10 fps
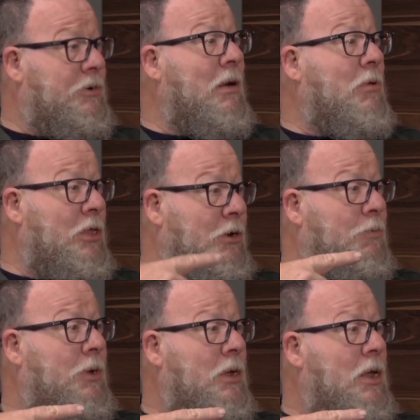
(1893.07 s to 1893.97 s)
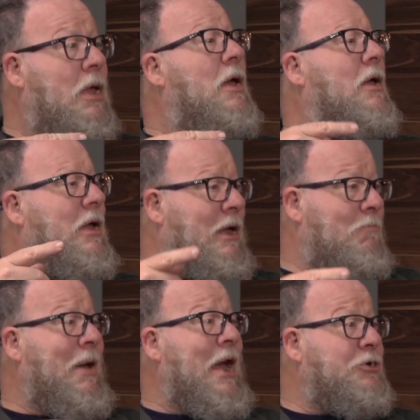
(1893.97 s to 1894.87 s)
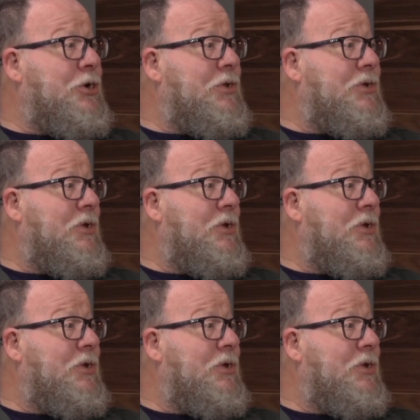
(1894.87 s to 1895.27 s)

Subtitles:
double loop, it matches.